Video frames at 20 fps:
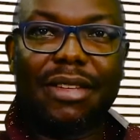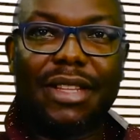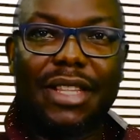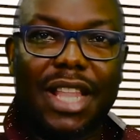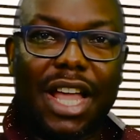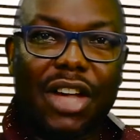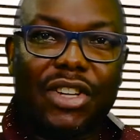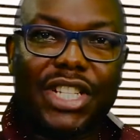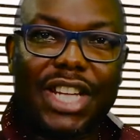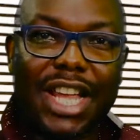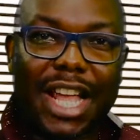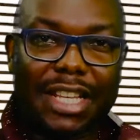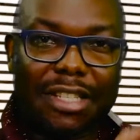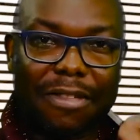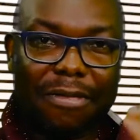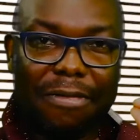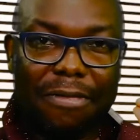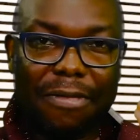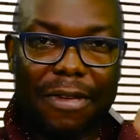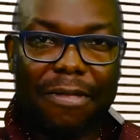Now she
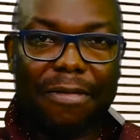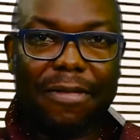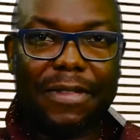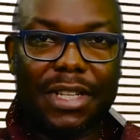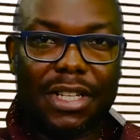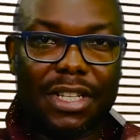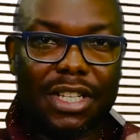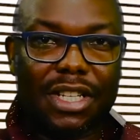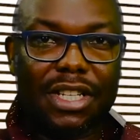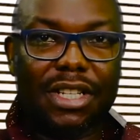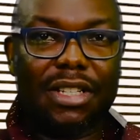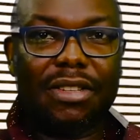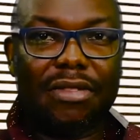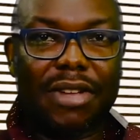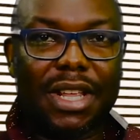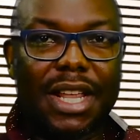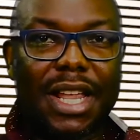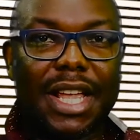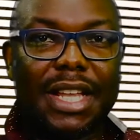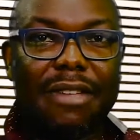has 50
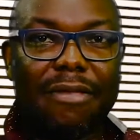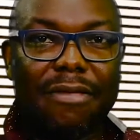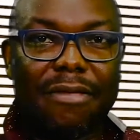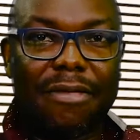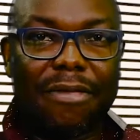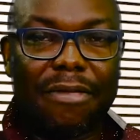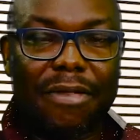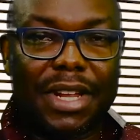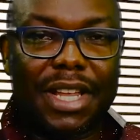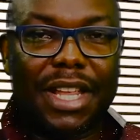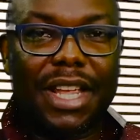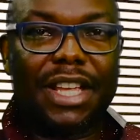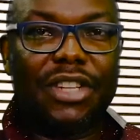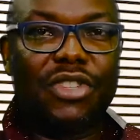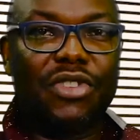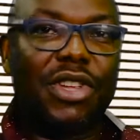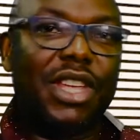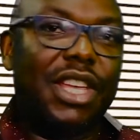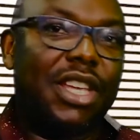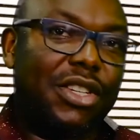children getting free
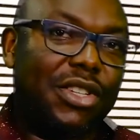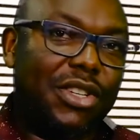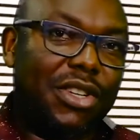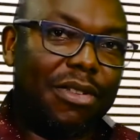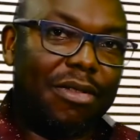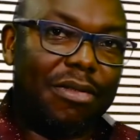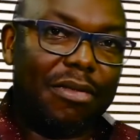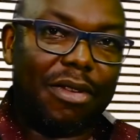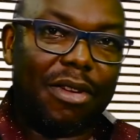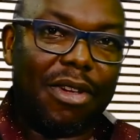education